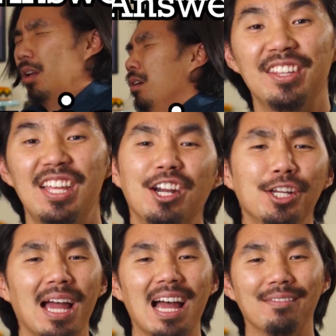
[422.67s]
And there
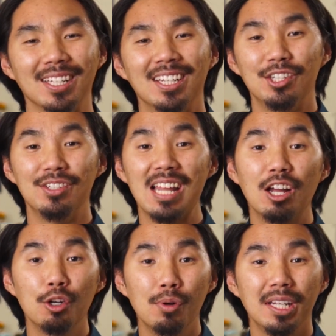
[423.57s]
you have it. You now
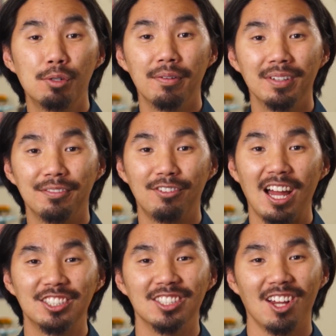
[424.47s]
know what equivalent
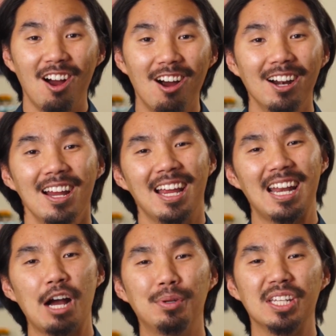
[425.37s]
fractions are and
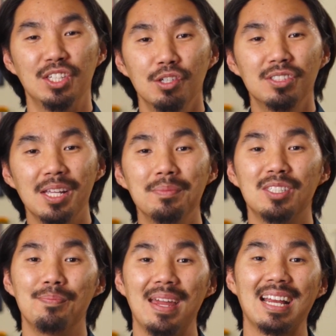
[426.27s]
how we can use them to
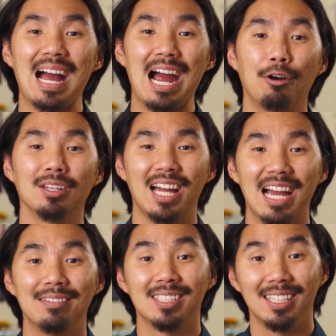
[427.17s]
make our lives